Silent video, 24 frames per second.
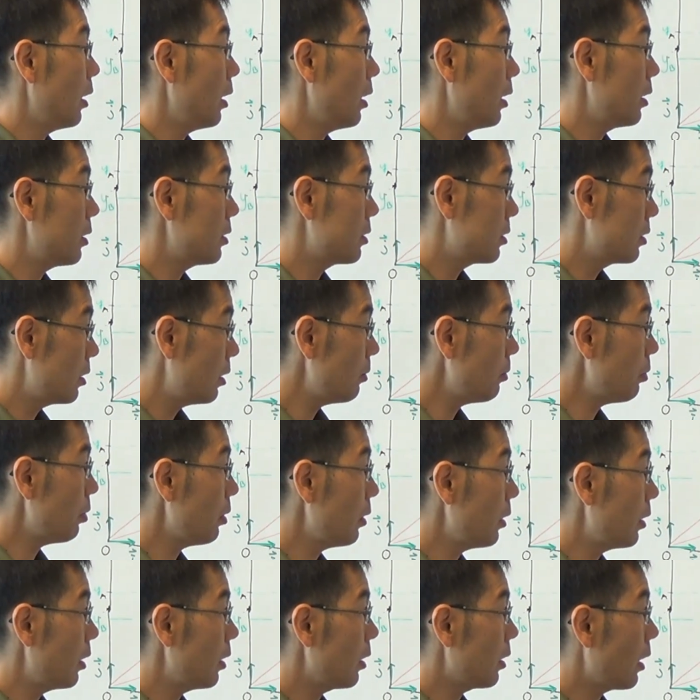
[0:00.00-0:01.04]
is
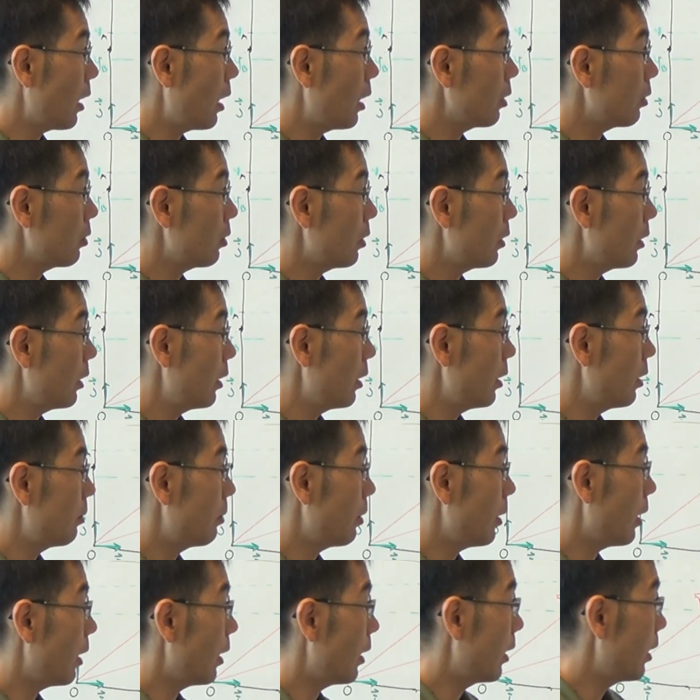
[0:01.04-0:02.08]
simply calculated
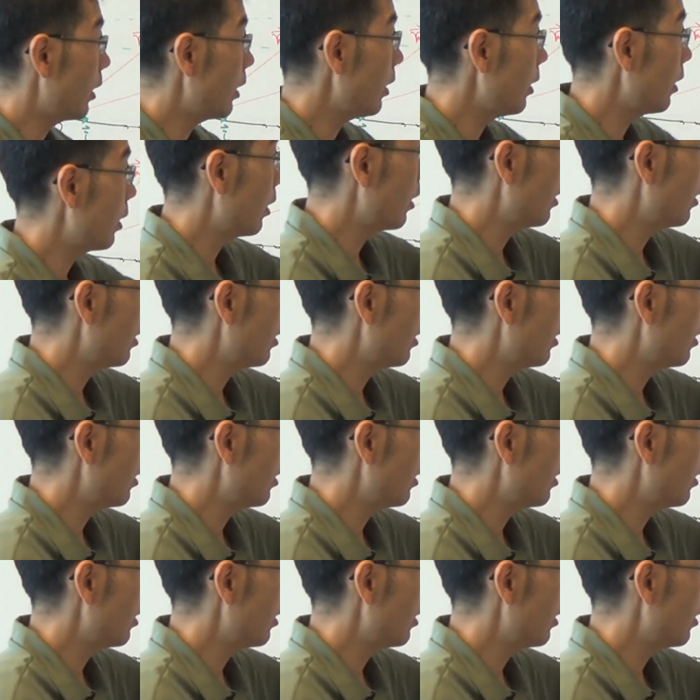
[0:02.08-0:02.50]
by